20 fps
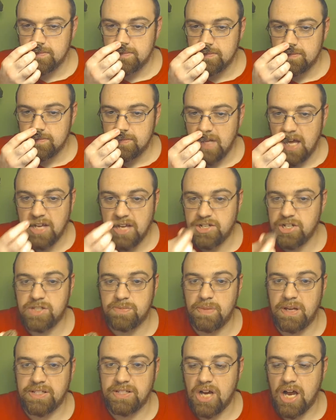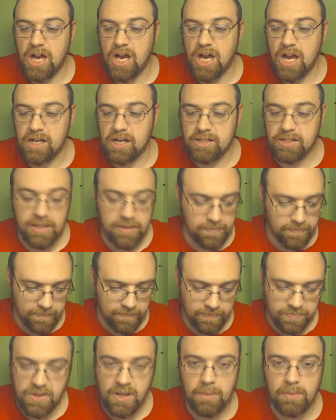It just smells like chocolate.
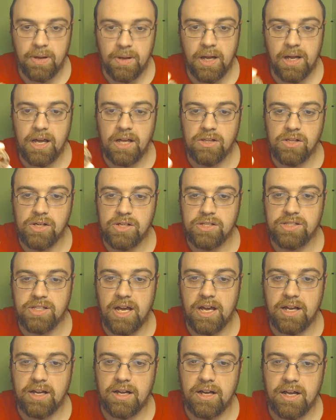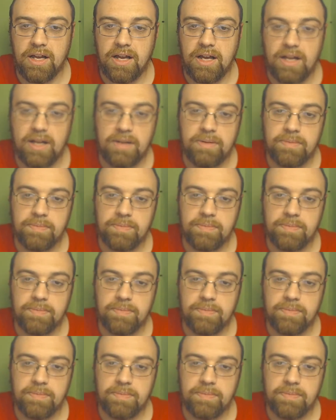But it looks like a...